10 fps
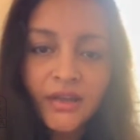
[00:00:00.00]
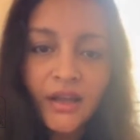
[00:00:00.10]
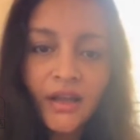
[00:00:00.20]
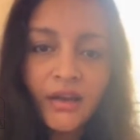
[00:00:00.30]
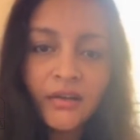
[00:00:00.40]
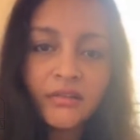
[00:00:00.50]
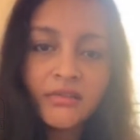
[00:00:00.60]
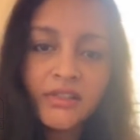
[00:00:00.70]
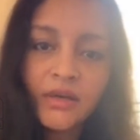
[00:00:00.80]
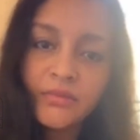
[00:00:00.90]

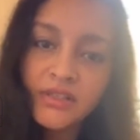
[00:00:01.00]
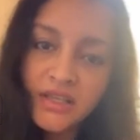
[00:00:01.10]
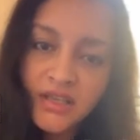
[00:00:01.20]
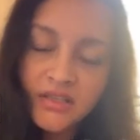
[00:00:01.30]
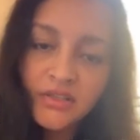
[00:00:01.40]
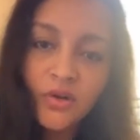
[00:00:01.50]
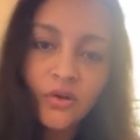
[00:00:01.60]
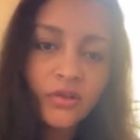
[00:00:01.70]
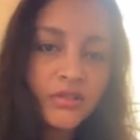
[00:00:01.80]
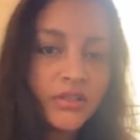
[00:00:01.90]
and some scenes
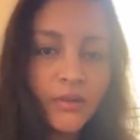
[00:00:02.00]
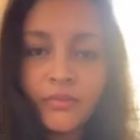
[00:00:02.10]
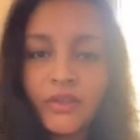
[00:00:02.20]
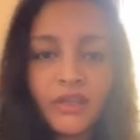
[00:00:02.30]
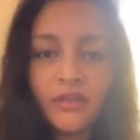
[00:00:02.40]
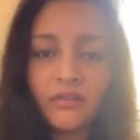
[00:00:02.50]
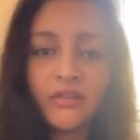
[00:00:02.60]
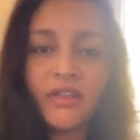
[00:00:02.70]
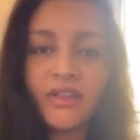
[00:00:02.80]
or something